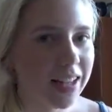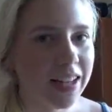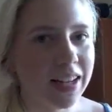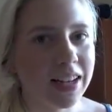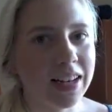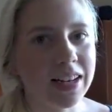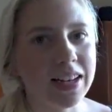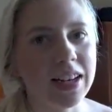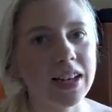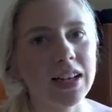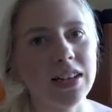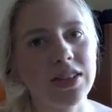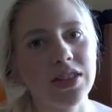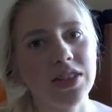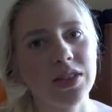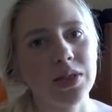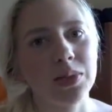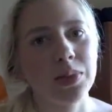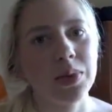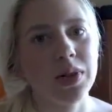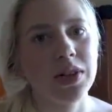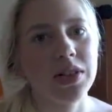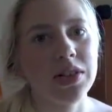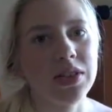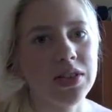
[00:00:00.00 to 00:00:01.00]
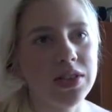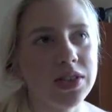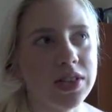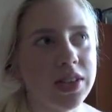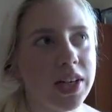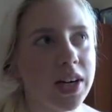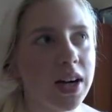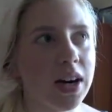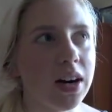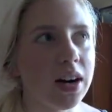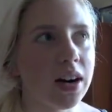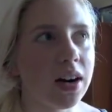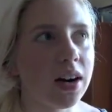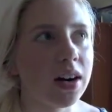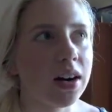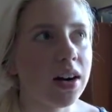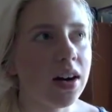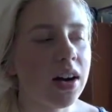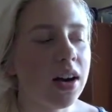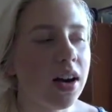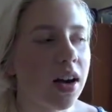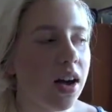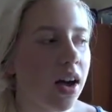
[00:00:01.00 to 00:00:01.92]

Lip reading: and I just wanted to share